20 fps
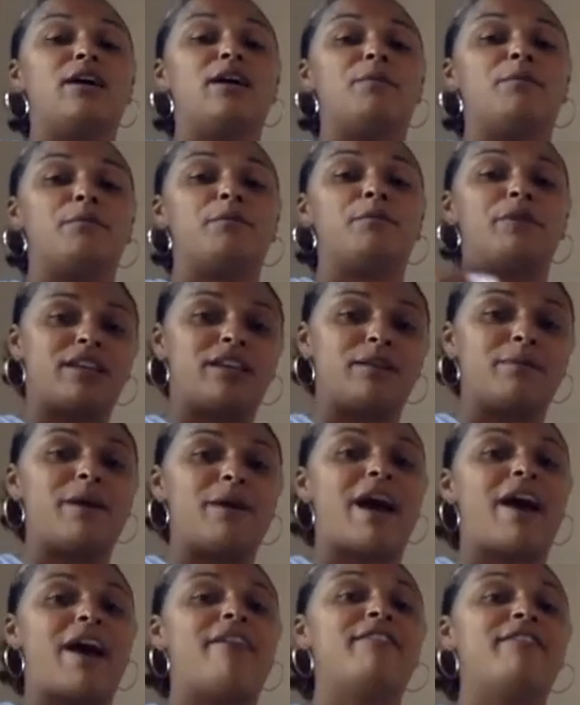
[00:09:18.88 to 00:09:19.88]
we ended up
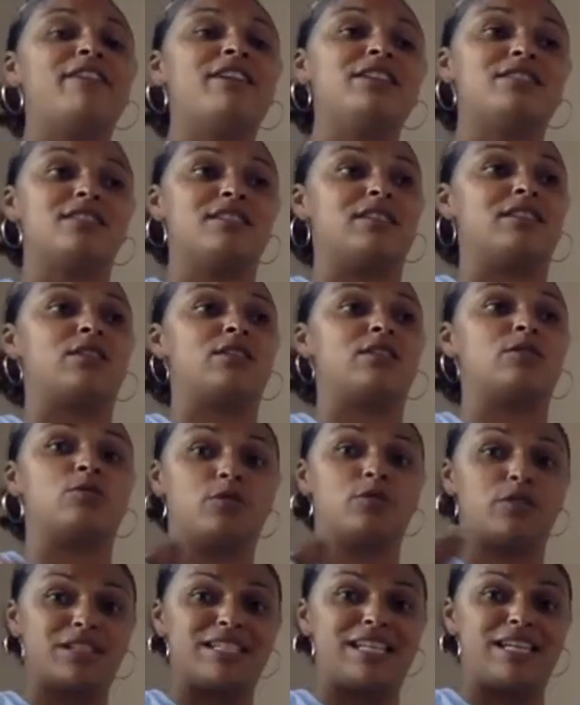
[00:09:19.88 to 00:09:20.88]
having to
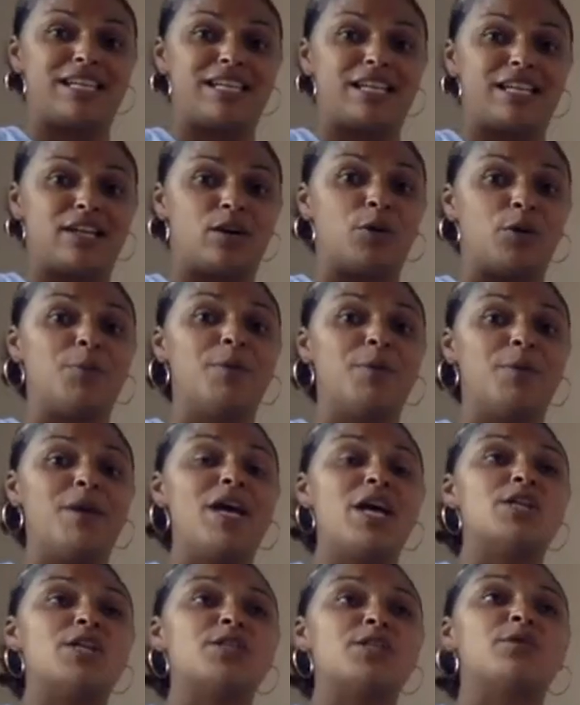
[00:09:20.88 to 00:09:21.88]
quarantine at home.
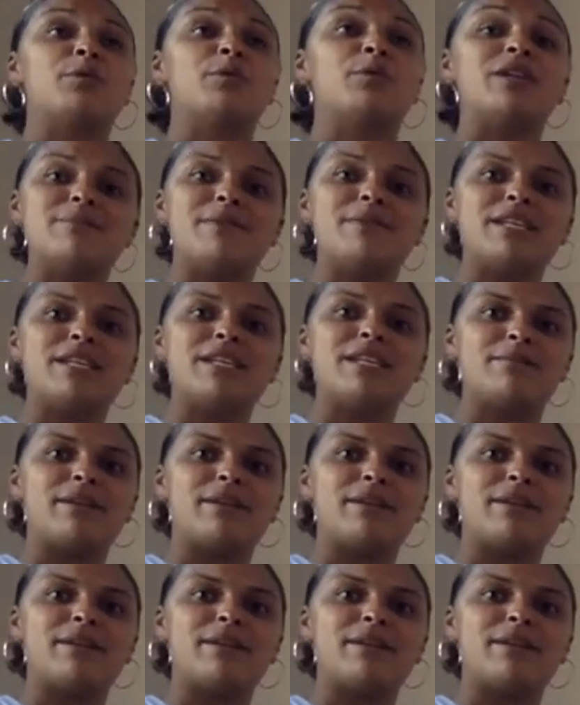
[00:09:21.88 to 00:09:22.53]
So what does it mean to be